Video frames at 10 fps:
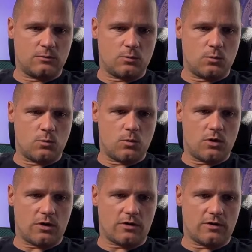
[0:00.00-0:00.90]

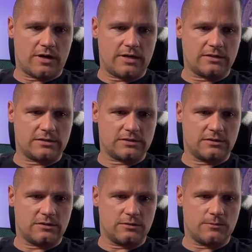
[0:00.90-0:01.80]
work, right?
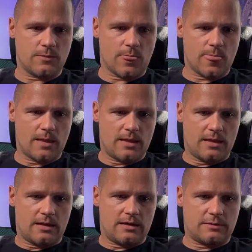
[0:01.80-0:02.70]
So
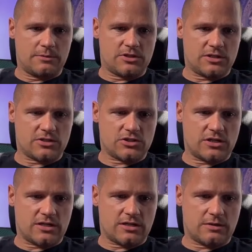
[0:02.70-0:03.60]
let me just
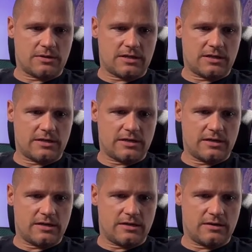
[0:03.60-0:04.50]
check quickly
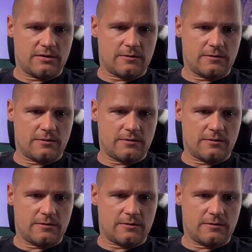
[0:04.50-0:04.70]
here,